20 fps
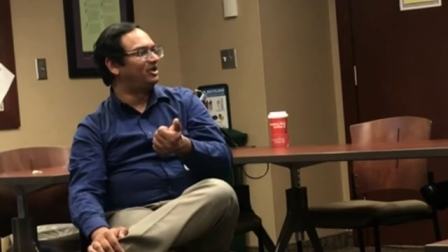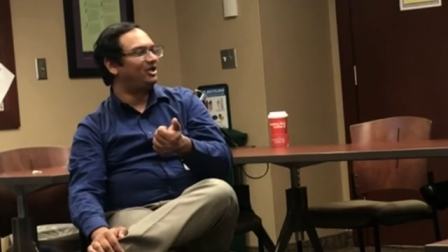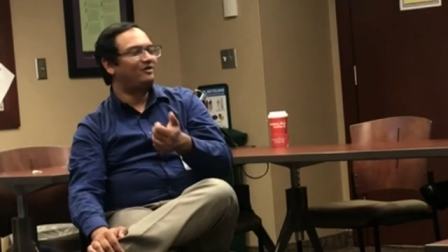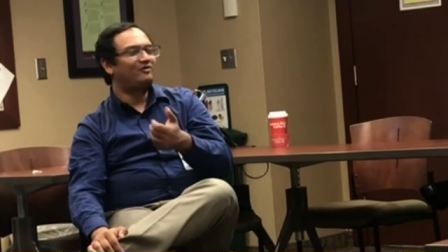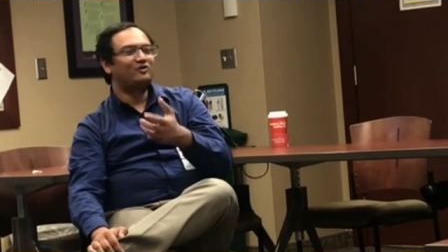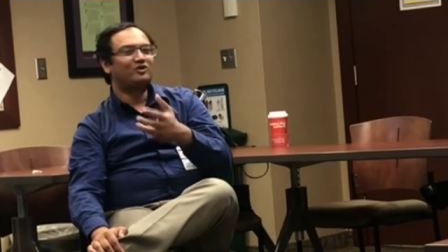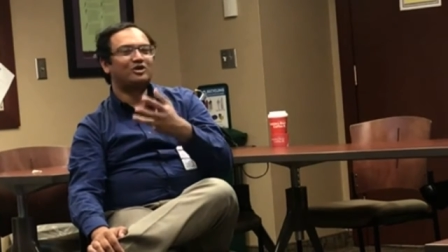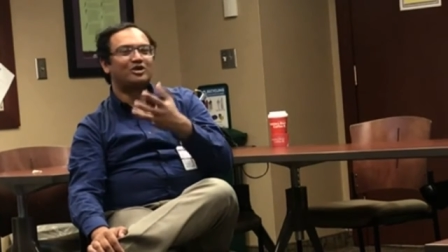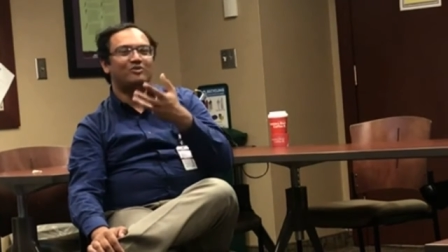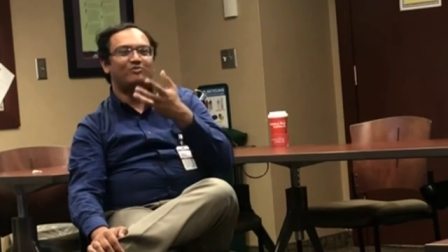If
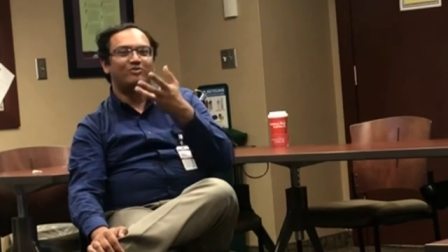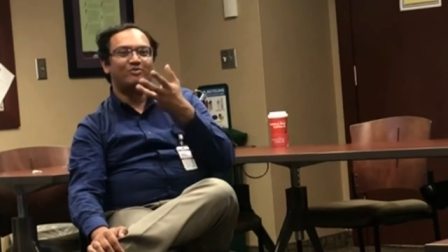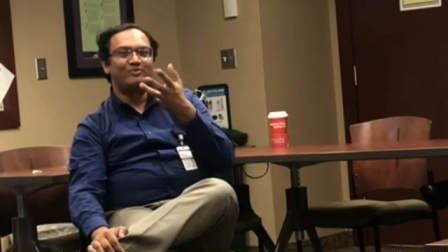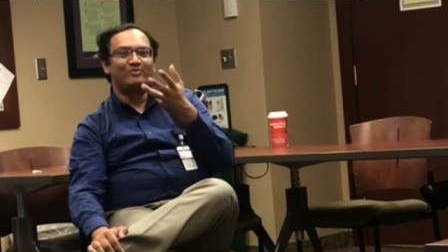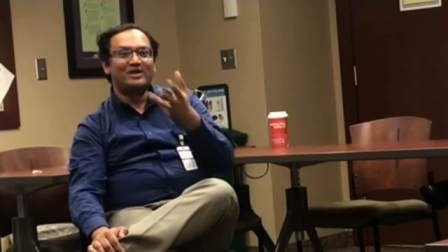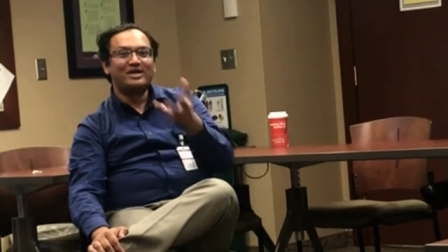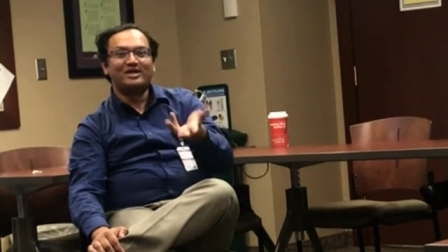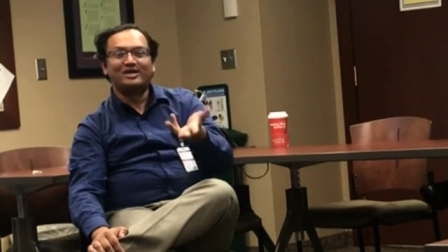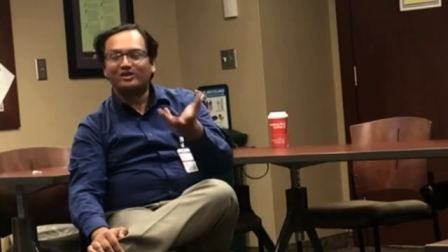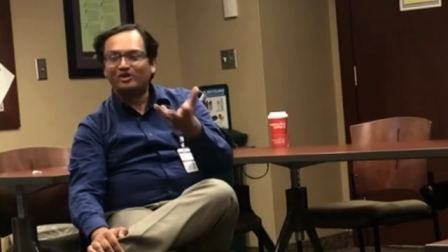you didn't
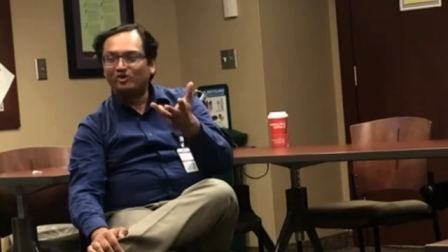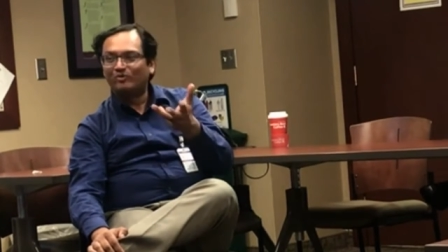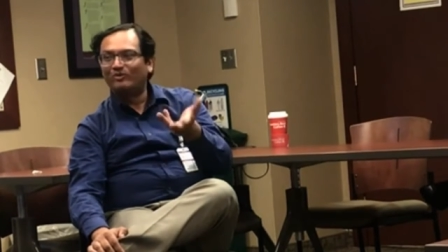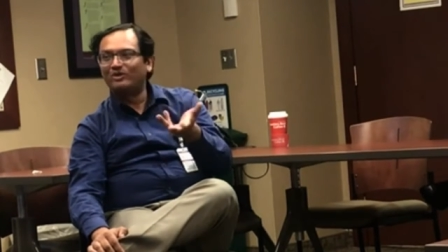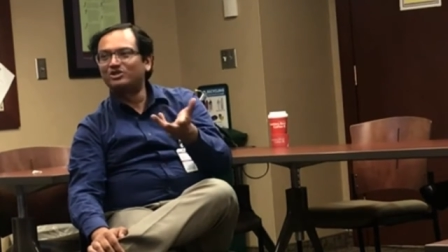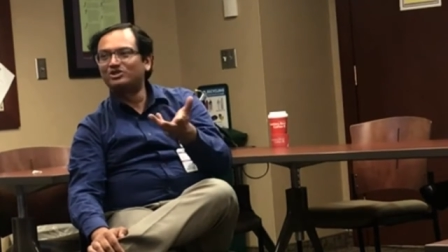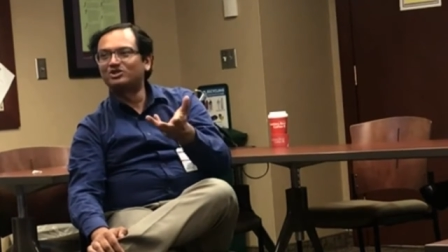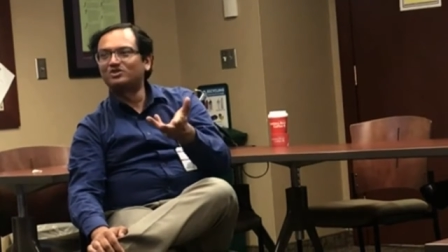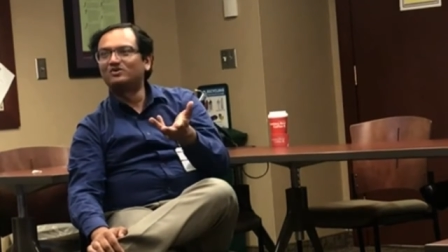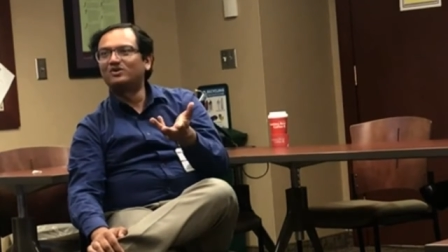prepare your
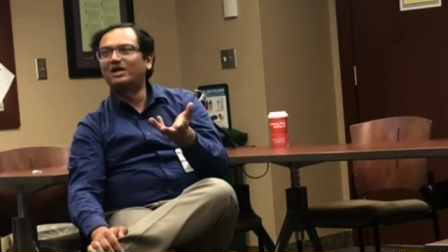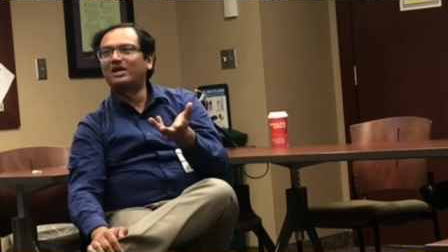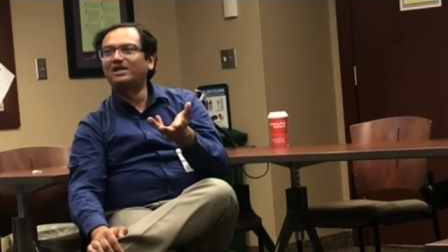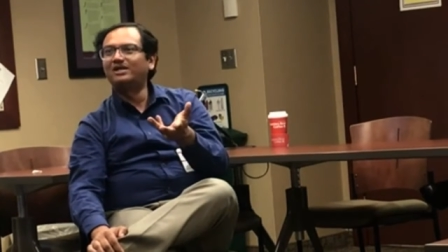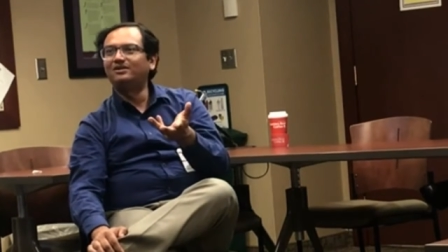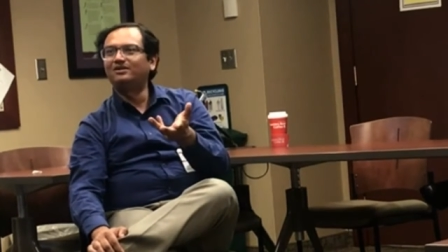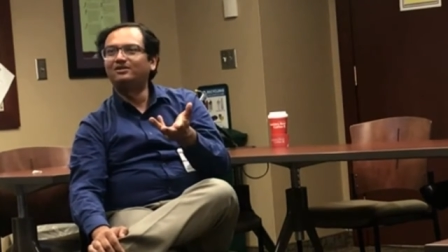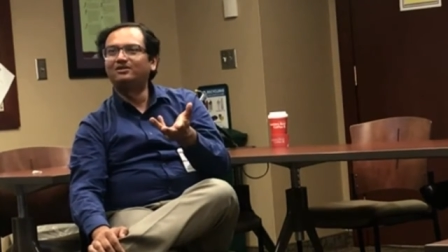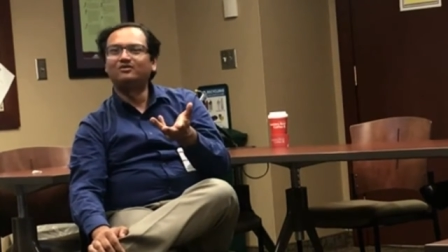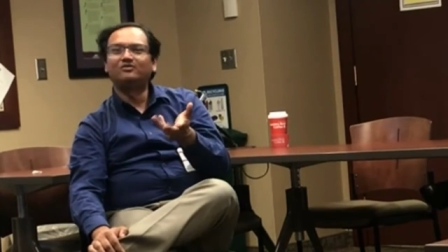patient
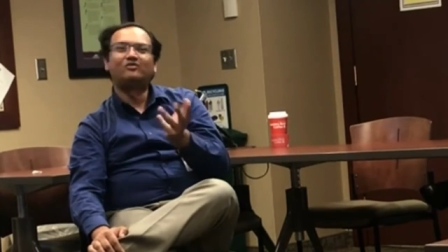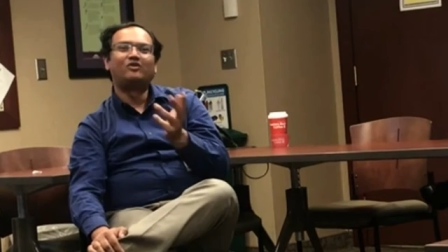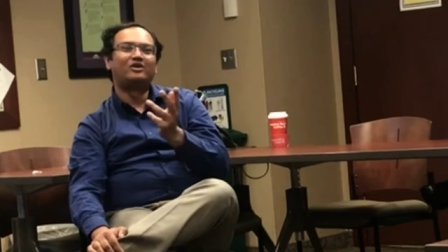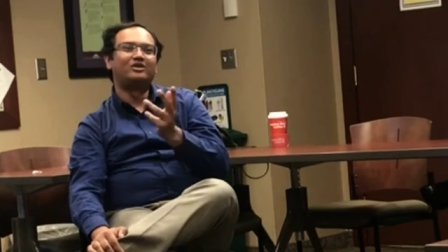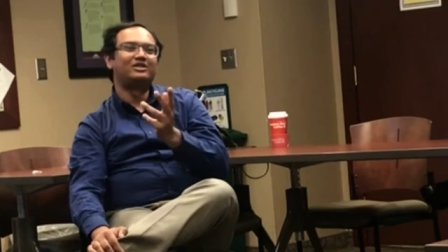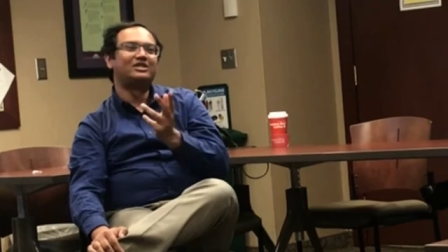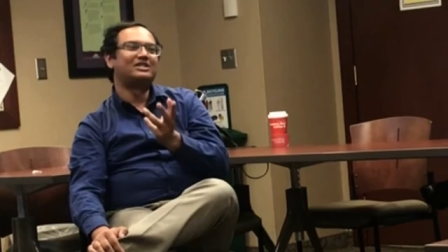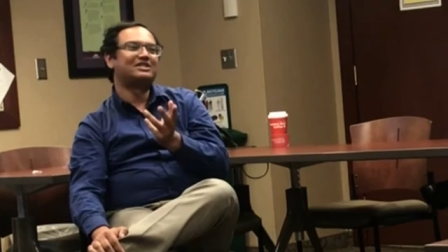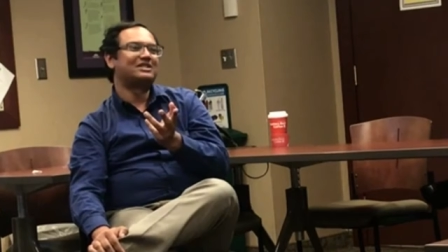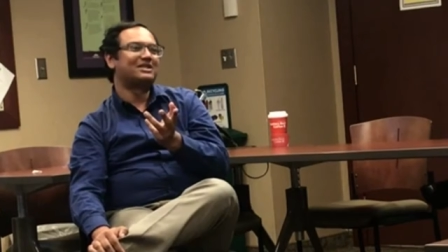right
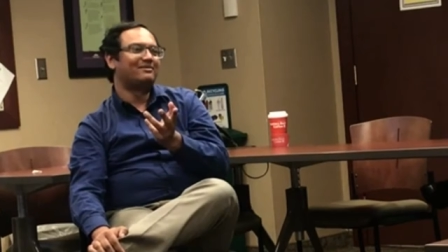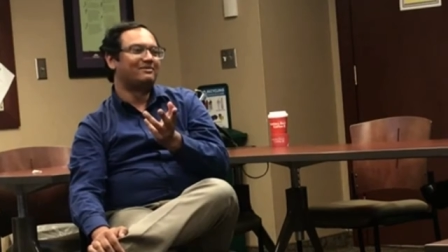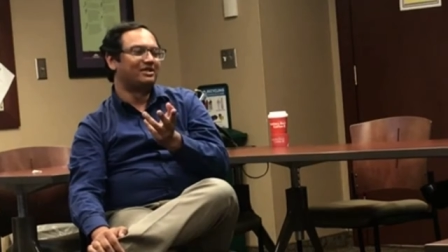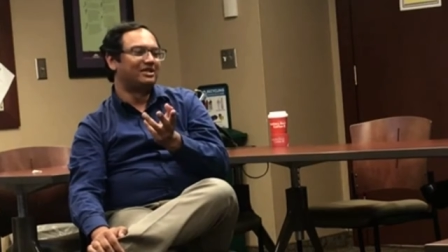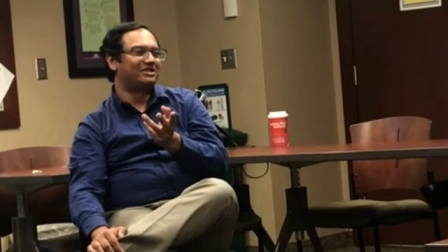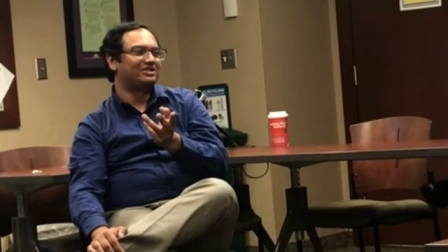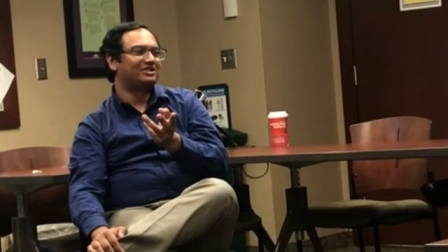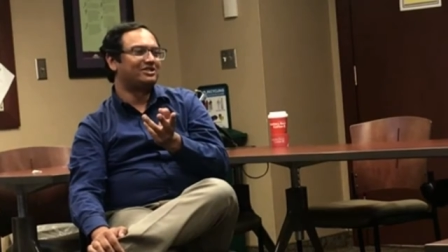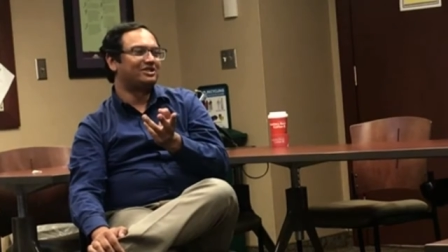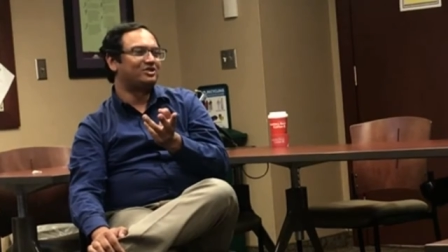for the
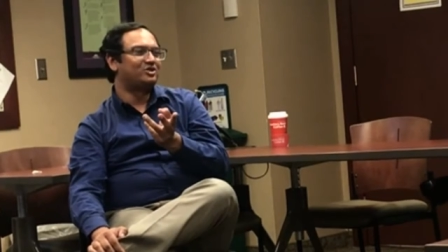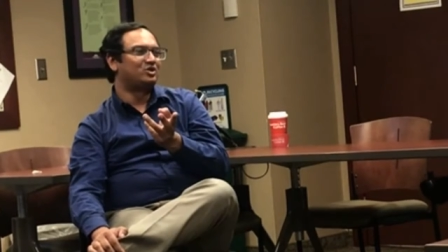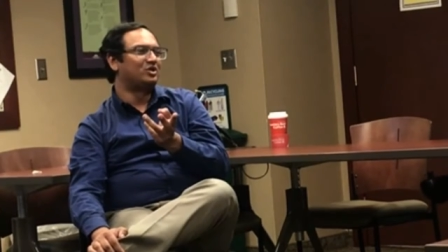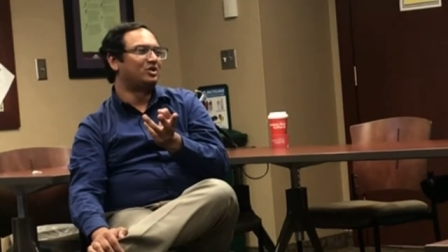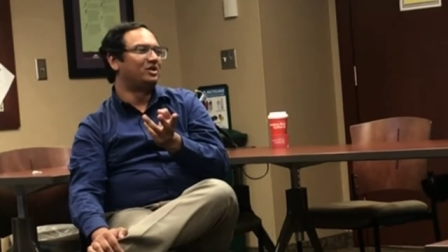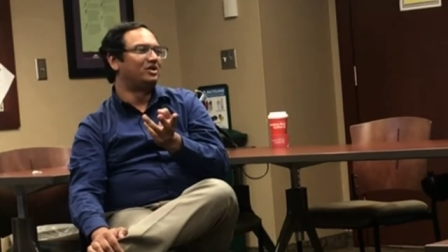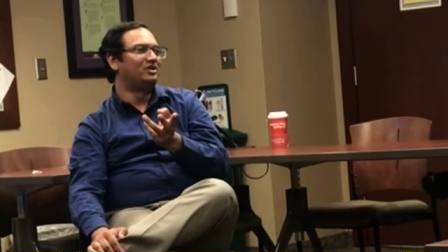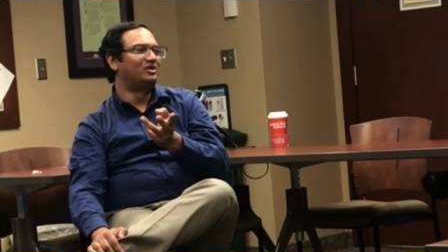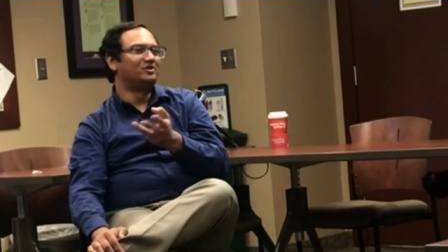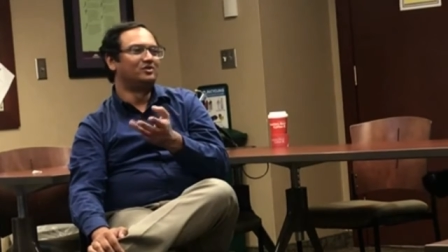examination that you're
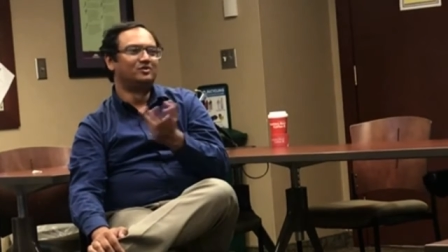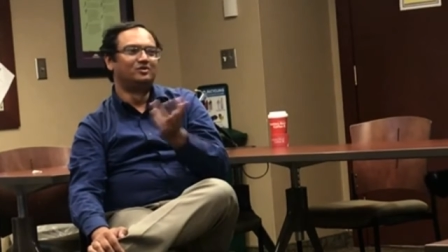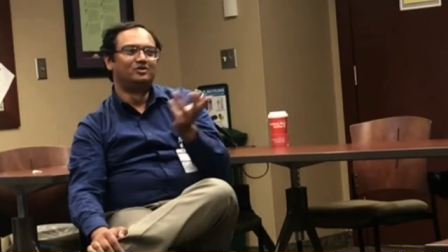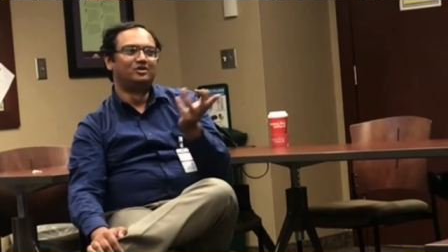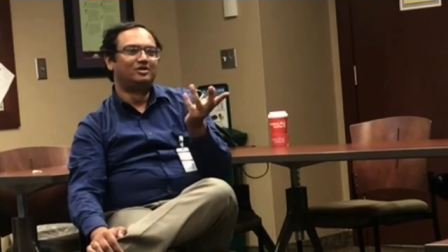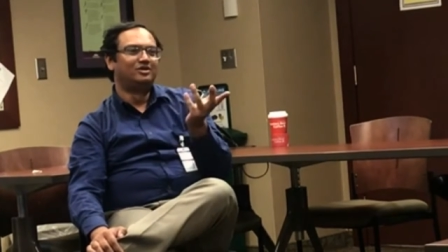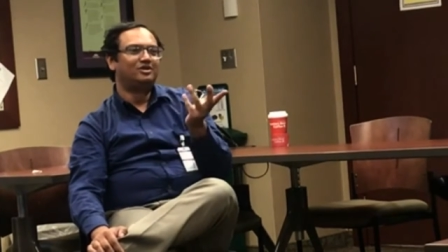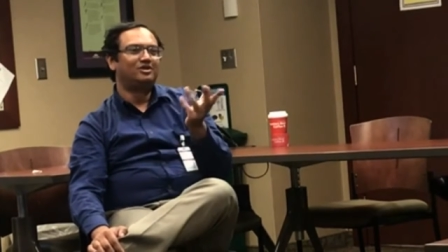going to do,